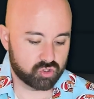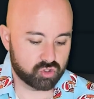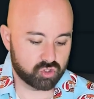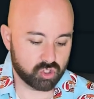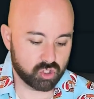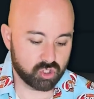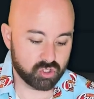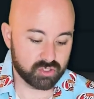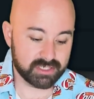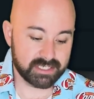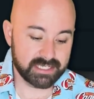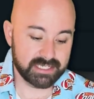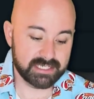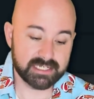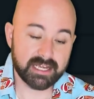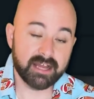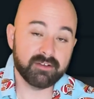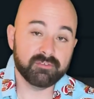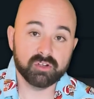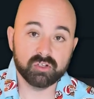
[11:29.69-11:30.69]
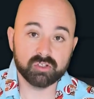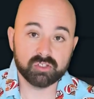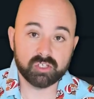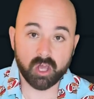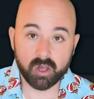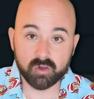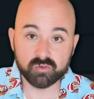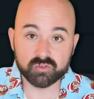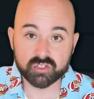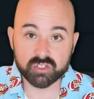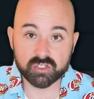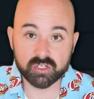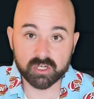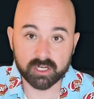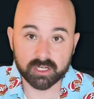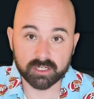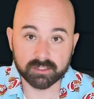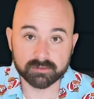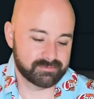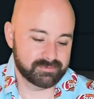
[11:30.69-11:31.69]
Jersey Devil
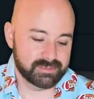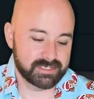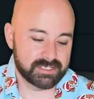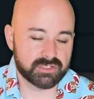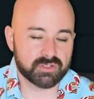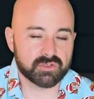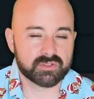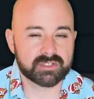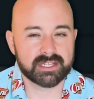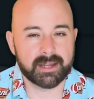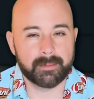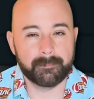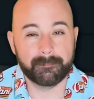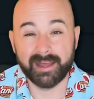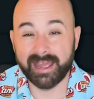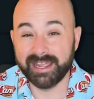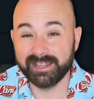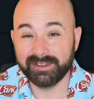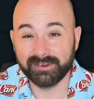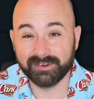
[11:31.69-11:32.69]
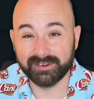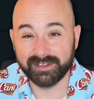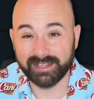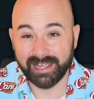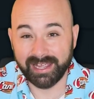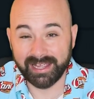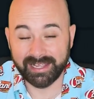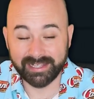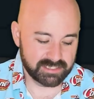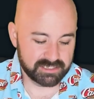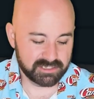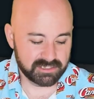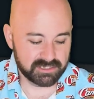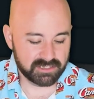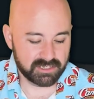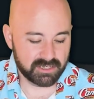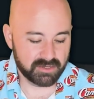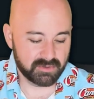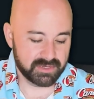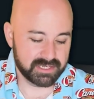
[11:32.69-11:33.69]
Coaster. This looks like a biker gang. You
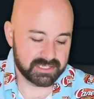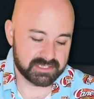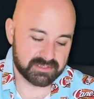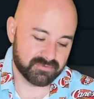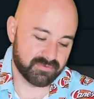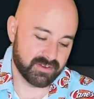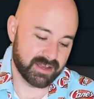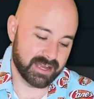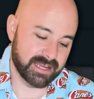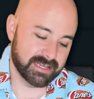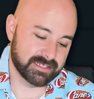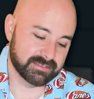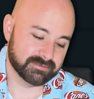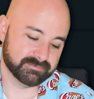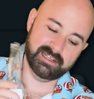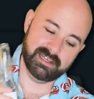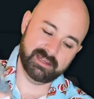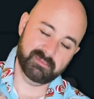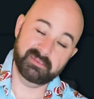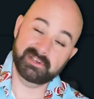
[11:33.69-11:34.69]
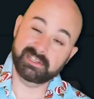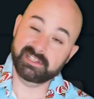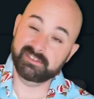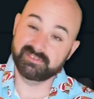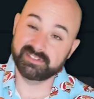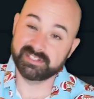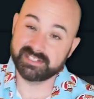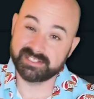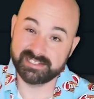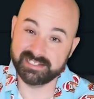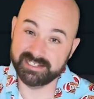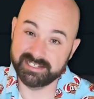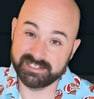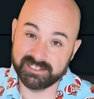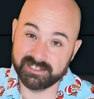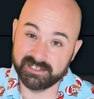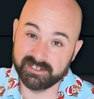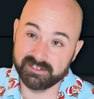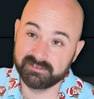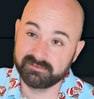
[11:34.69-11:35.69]
know, it's fine. I'm gonna give this D
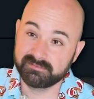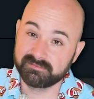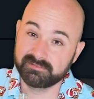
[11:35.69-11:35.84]
tier.